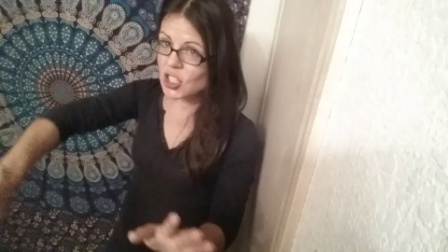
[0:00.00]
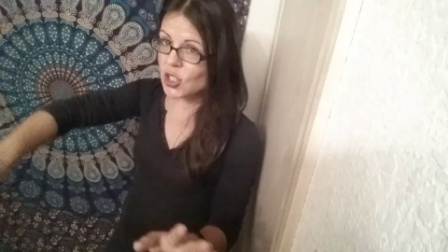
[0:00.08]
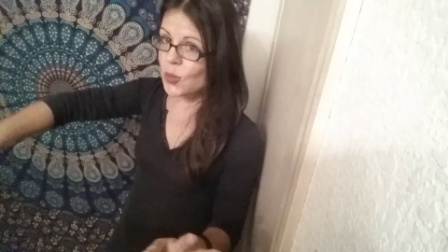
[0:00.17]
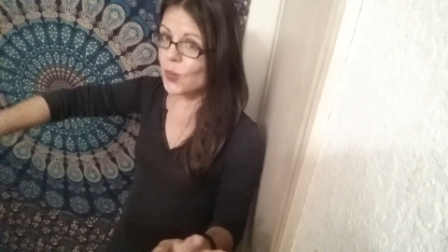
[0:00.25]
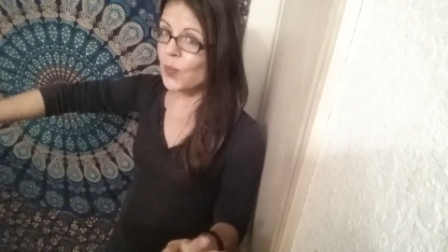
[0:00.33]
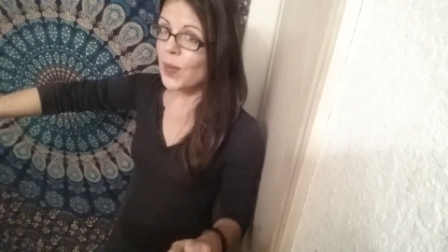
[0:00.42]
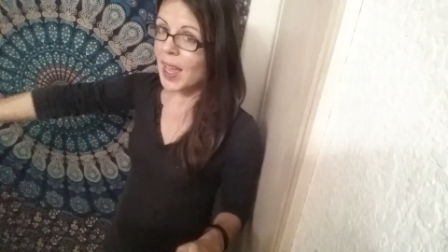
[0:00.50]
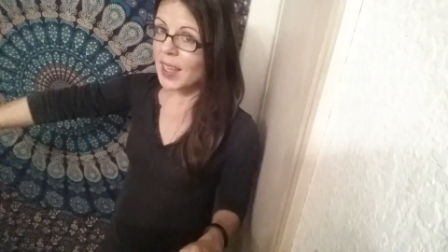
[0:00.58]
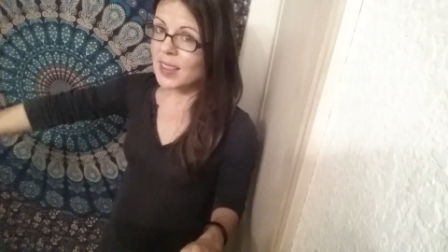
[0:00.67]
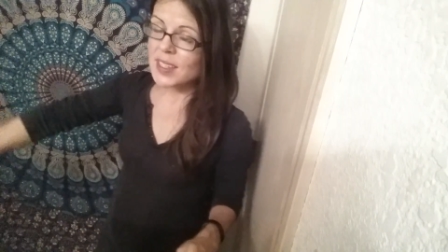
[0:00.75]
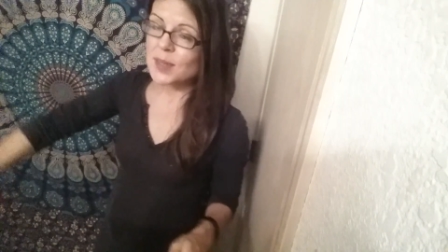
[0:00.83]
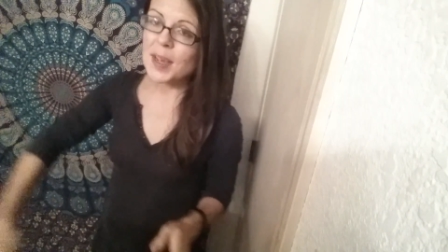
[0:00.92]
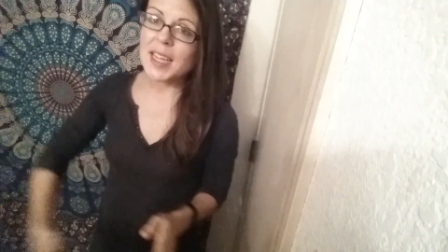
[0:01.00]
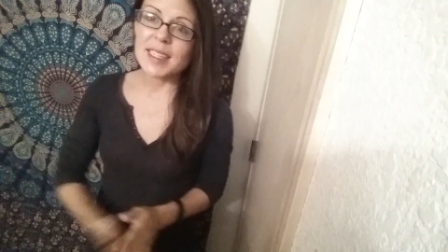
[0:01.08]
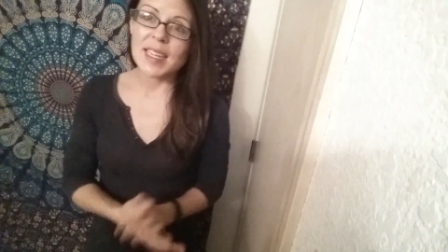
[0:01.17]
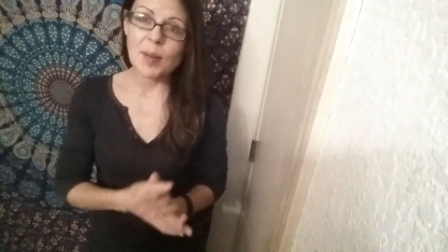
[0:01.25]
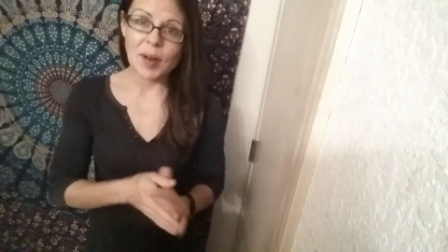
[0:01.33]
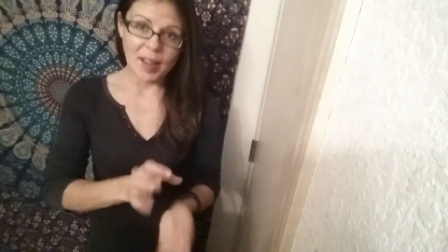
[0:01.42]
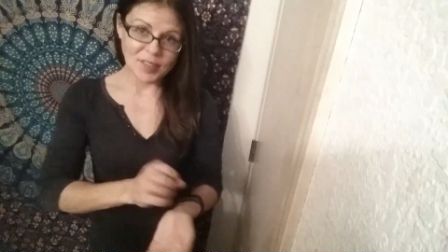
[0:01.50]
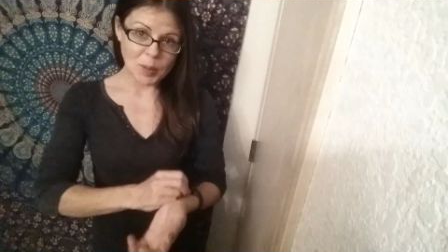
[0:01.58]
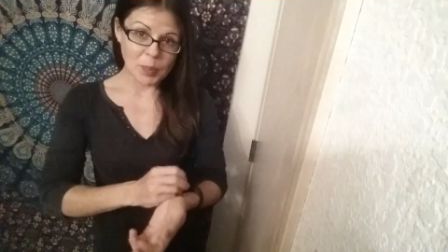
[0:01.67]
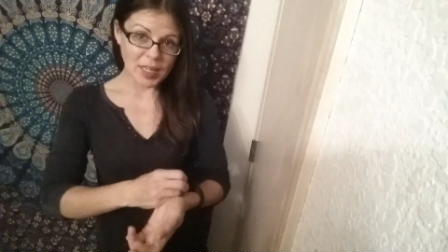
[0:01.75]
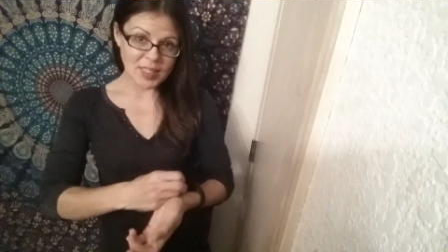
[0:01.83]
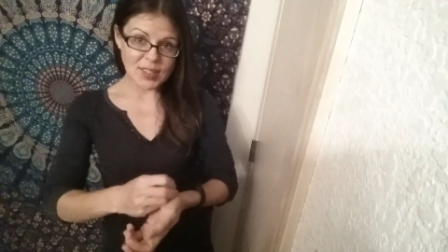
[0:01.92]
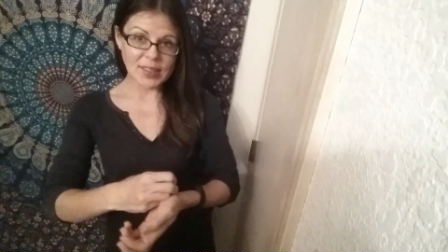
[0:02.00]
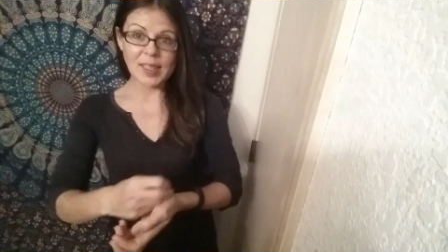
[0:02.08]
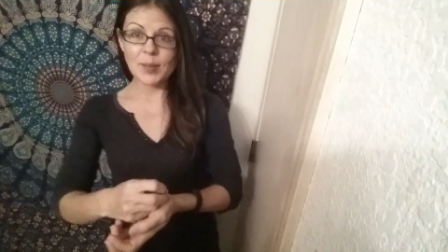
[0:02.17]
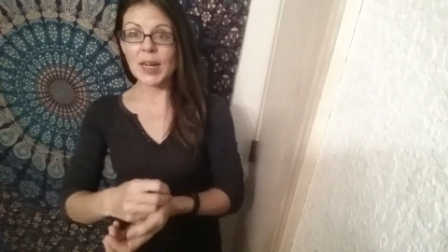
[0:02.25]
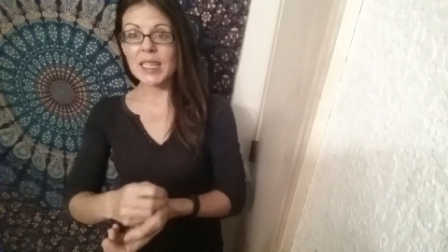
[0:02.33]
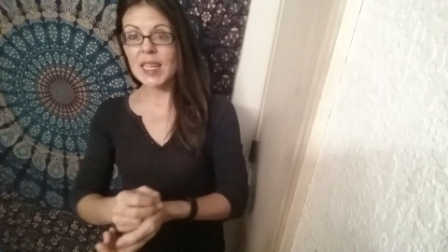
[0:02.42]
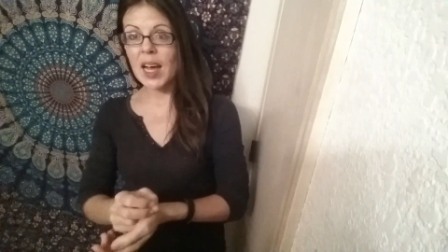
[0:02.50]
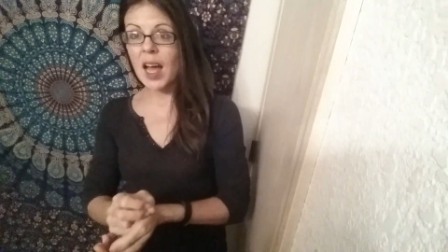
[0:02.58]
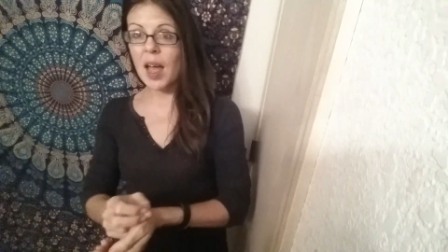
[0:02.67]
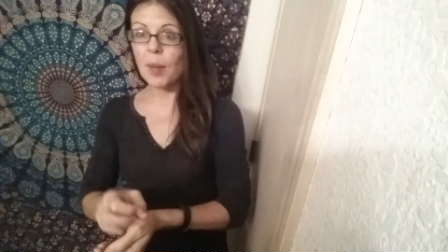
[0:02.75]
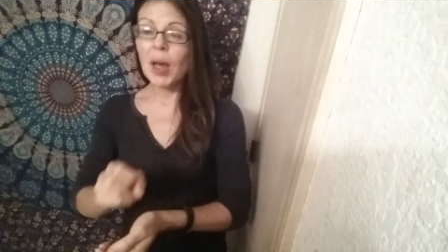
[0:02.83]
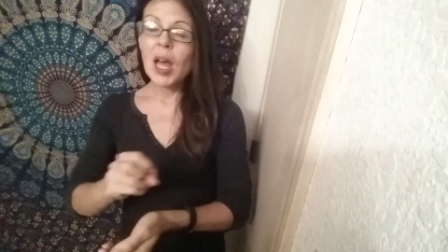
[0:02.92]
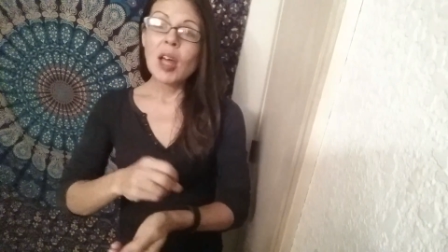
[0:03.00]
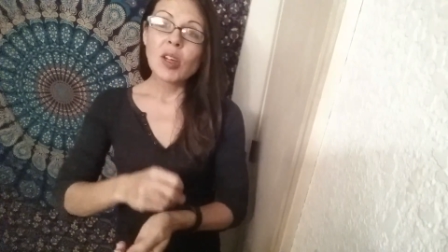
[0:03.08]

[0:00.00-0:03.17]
to make the space and I'm going to have to pencil in my time,